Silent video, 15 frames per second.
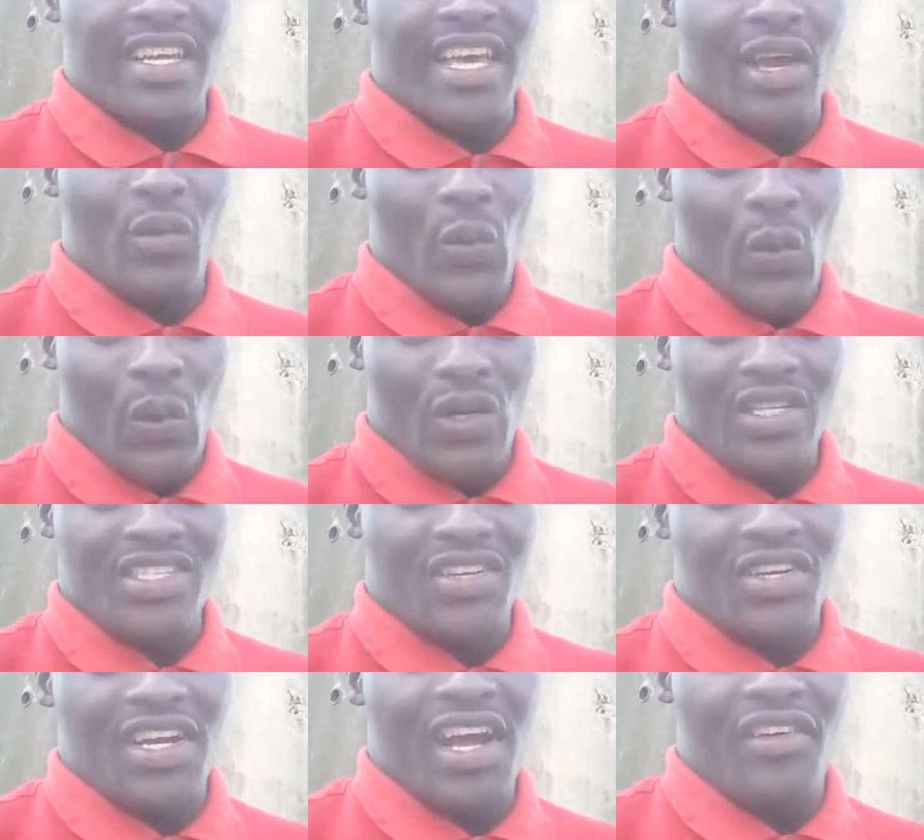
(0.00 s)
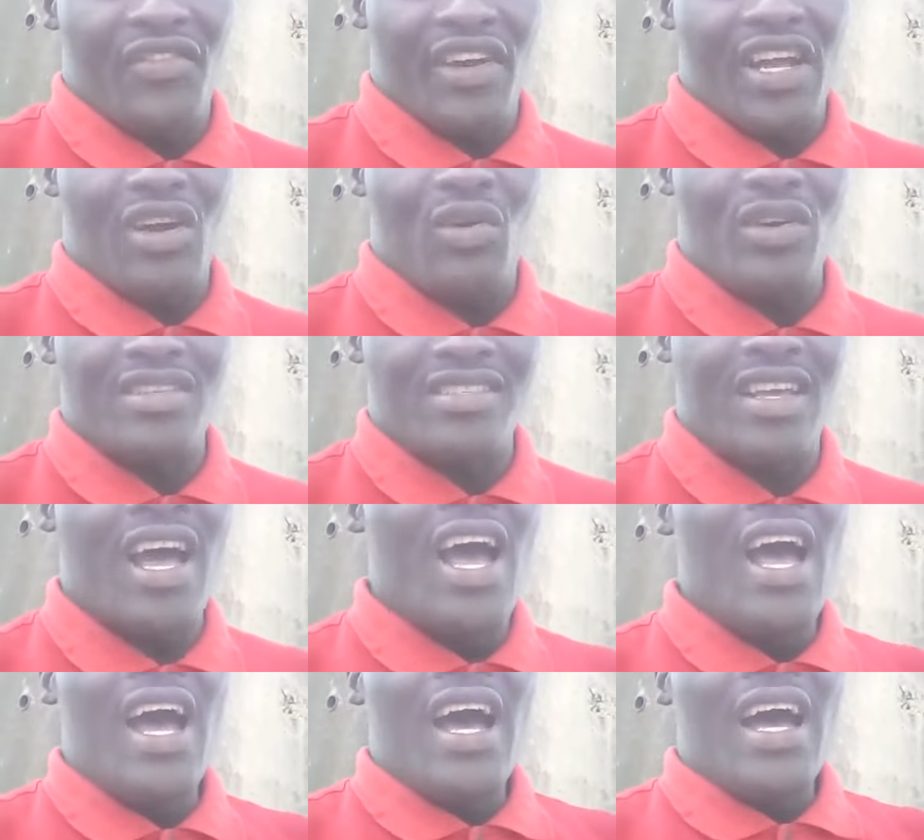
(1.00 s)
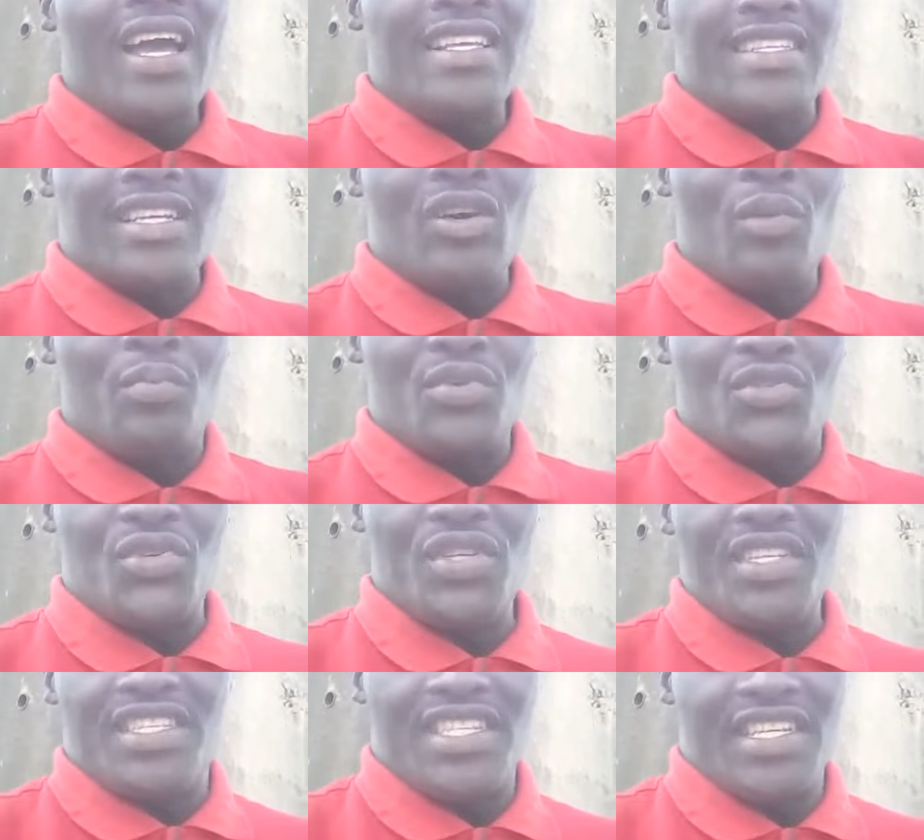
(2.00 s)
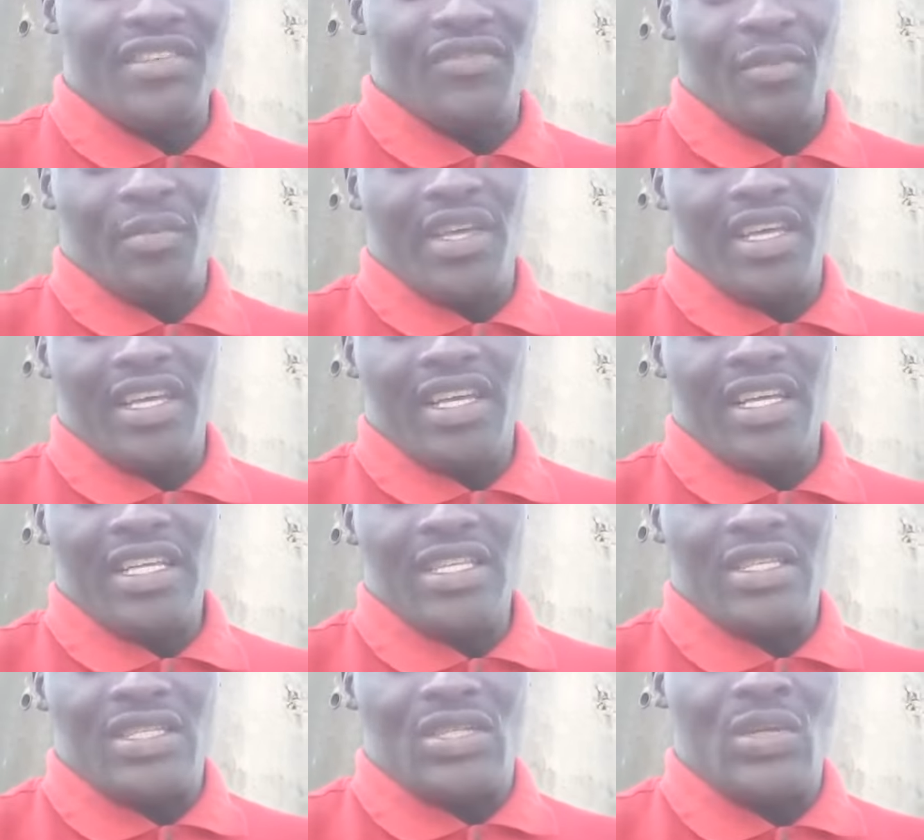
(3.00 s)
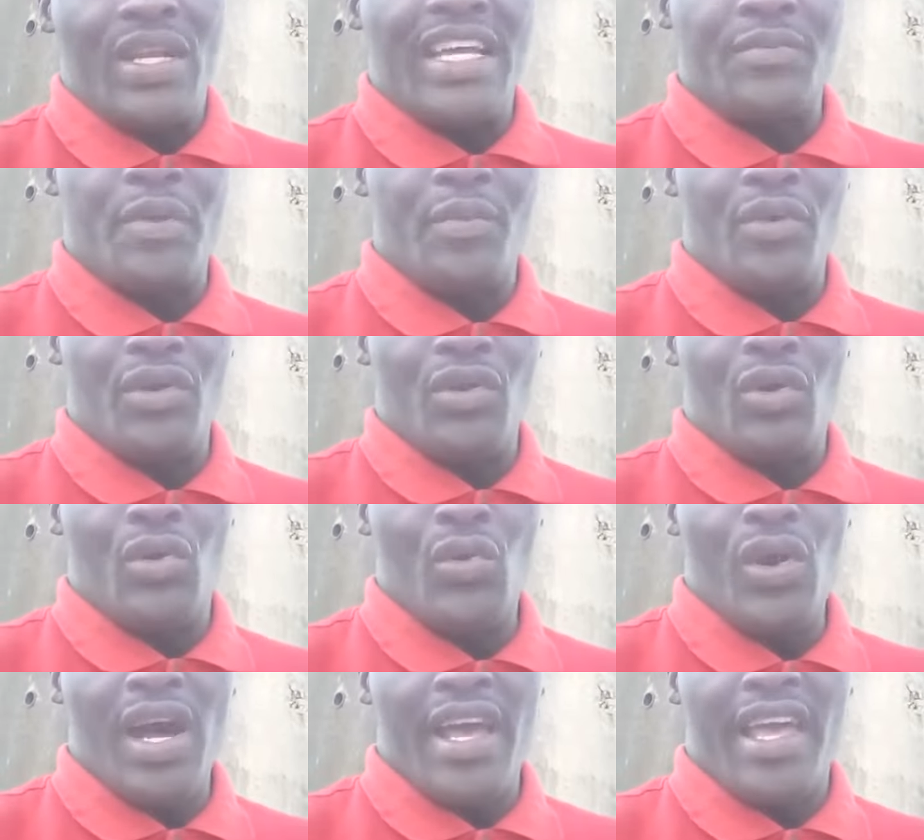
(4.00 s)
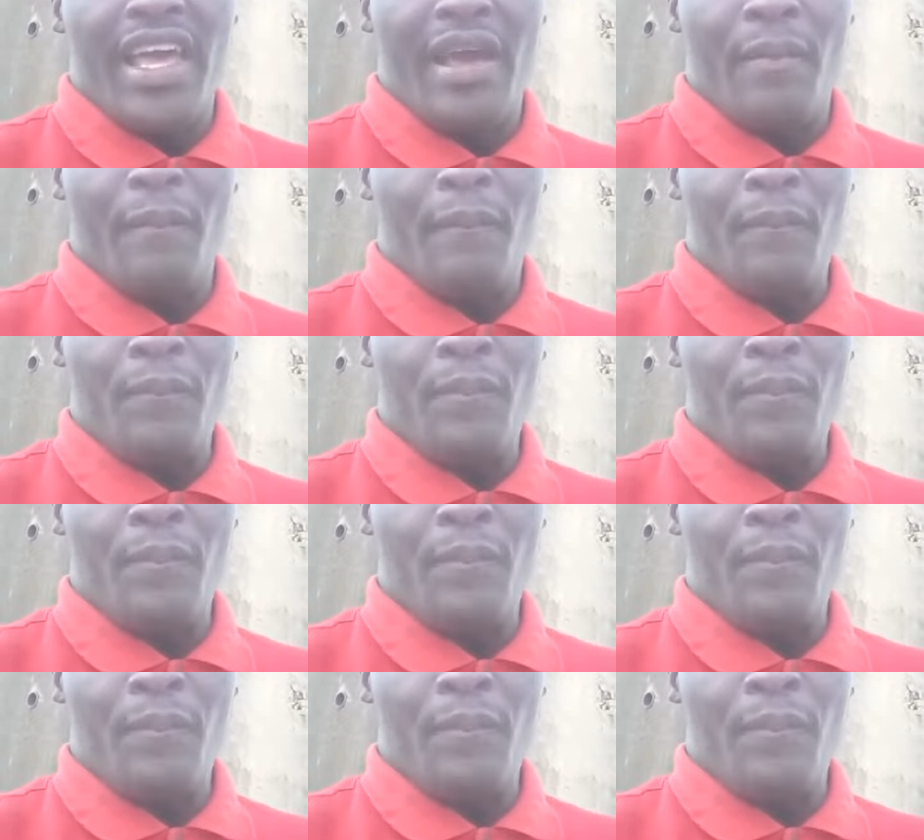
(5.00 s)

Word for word: Gay World of Africa because it's an opportunity for me to let people know who I am